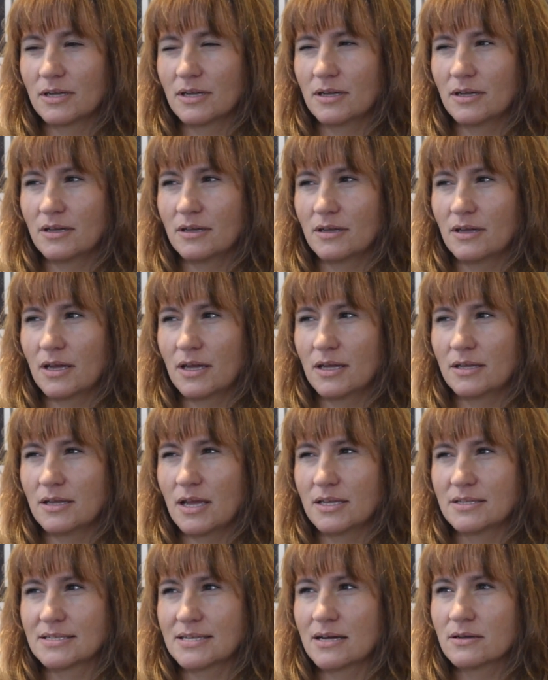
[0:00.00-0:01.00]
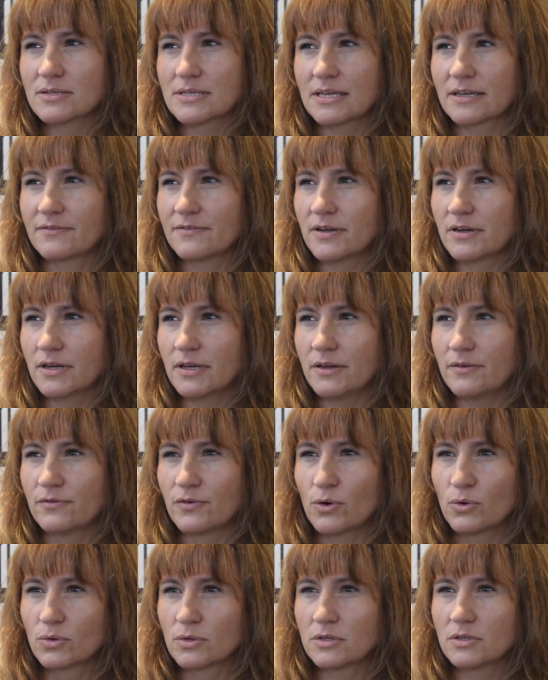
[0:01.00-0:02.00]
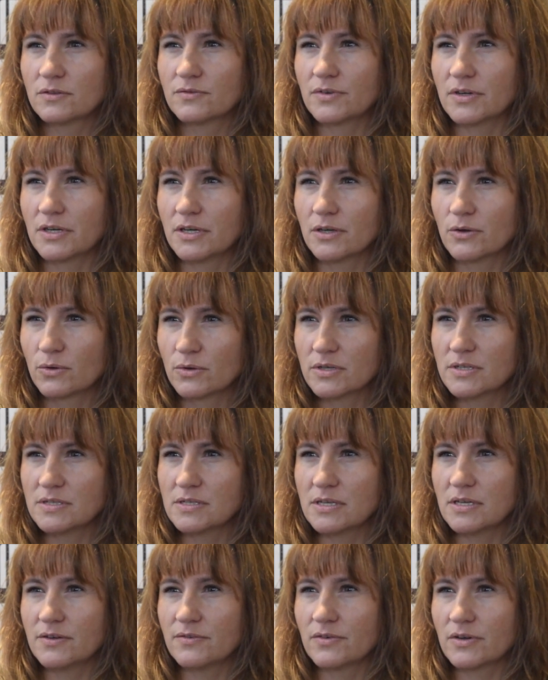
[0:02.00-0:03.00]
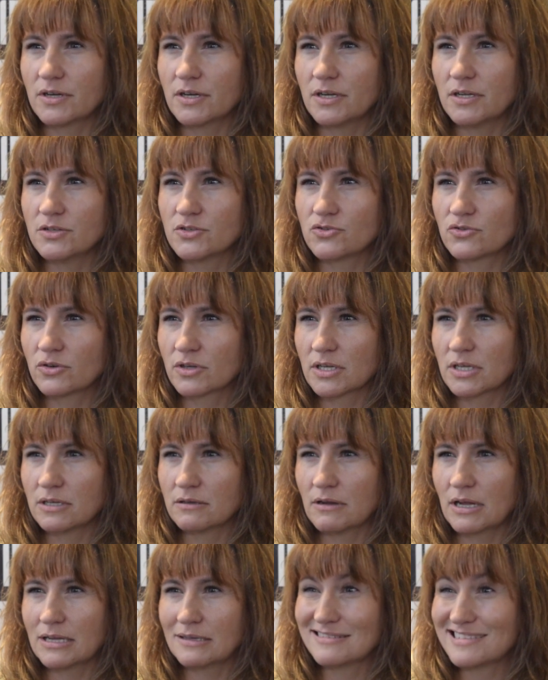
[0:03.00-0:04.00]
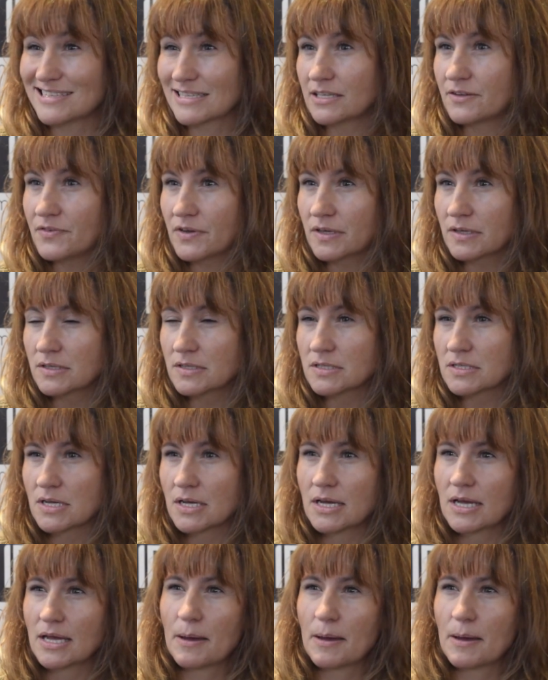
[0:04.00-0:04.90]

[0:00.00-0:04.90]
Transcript: it, it, sounds like very vocal, very noisy, very strong and, and significant,